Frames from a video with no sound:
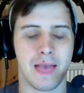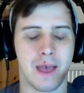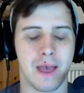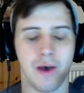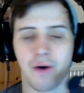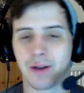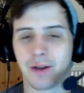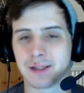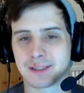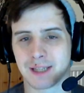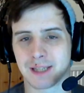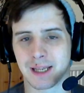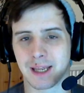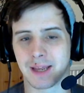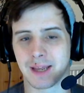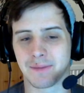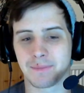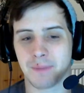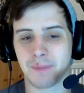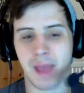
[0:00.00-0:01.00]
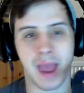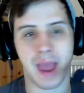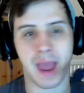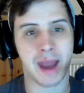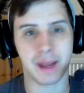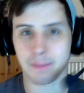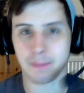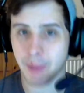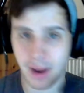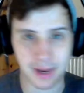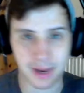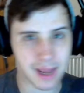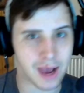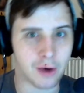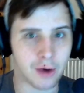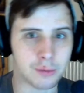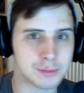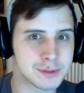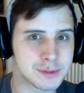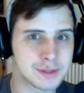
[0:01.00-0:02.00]
honestly, any penny
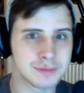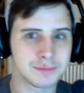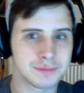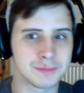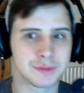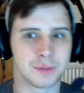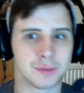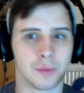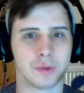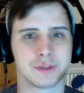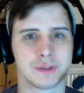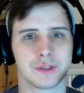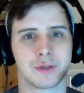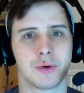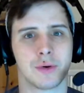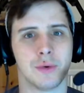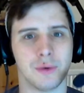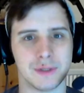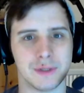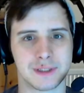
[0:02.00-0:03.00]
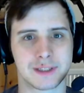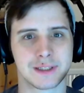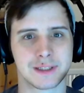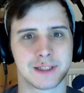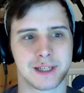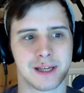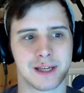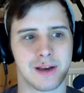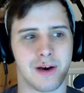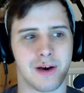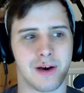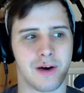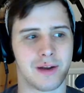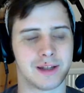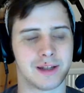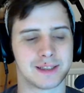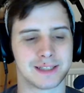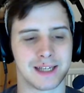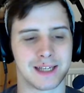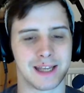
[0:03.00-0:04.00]
helps towards the cause.
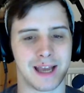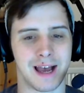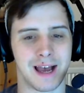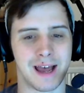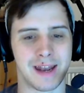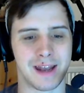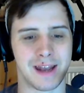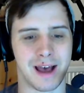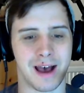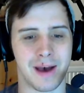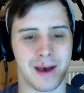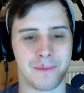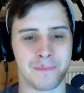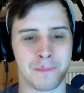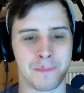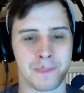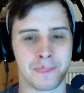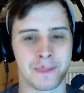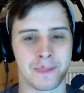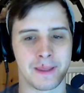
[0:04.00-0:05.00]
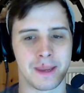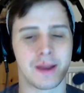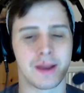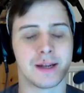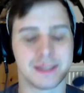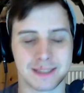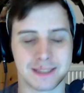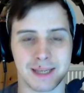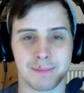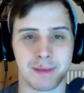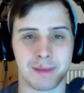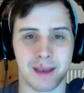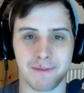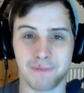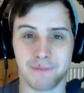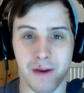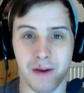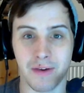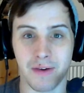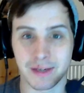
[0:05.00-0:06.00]
Honestly, and you're going to see me get
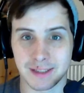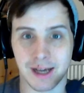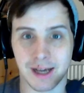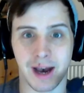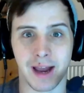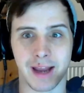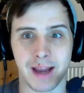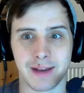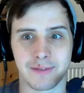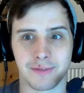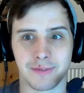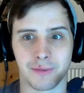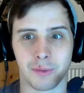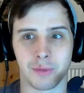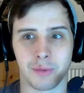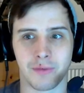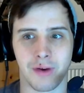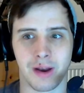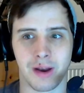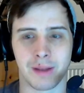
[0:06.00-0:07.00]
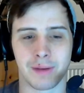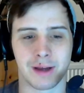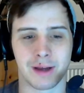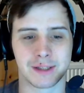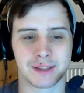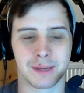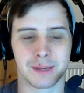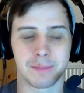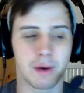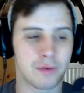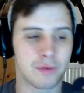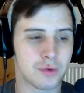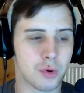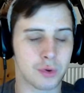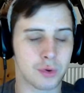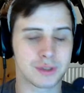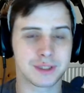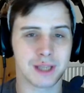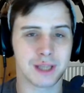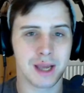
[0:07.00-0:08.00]
very tired for a very long amount of time. But of
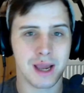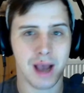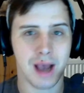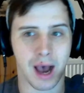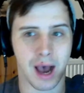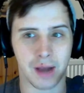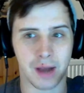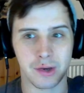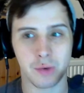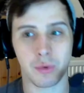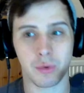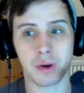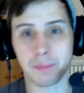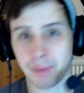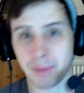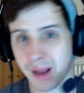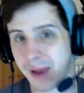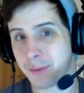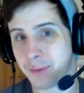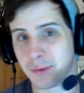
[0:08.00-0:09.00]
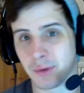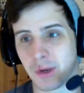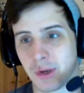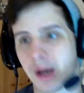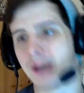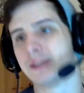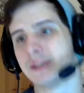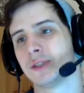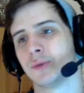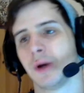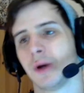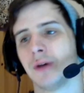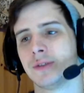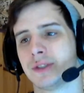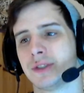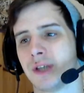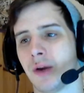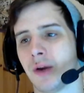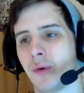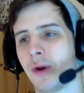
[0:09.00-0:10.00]
course, I do want to play with you guys as well.
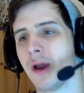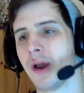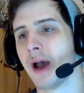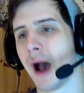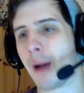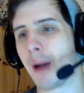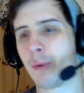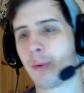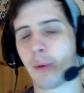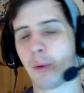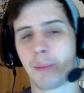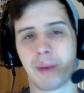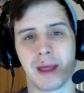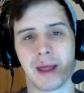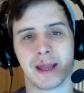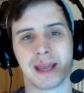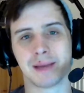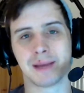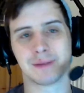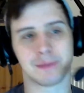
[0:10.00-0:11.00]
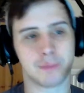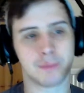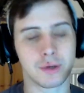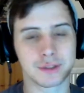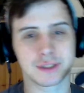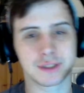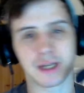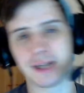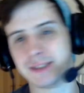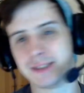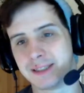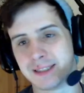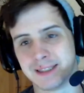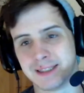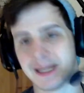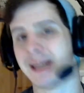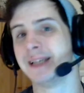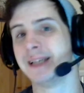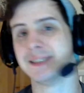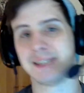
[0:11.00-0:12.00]
So I will be playing games like Monster Hunter,
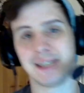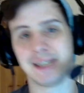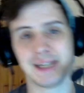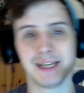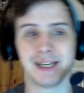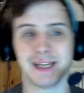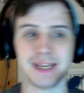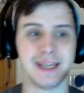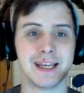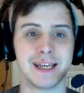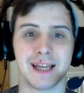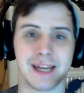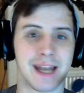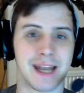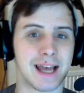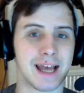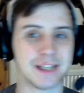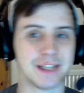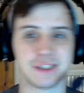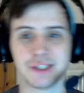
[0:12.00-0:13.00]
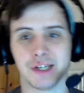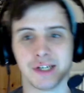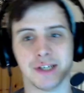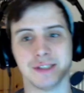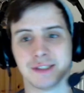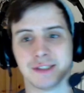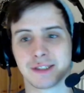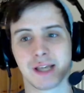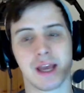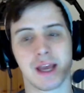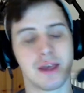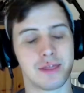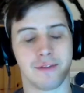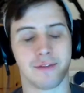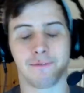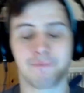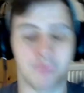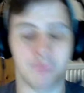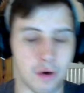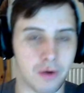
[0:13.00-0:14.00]
DayZ, League of Legends, The
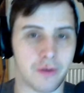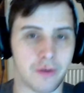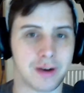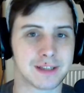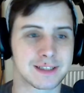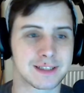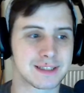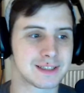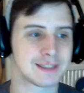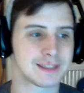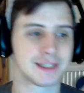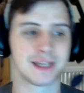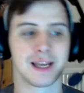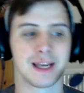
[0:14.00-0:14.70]
Forest,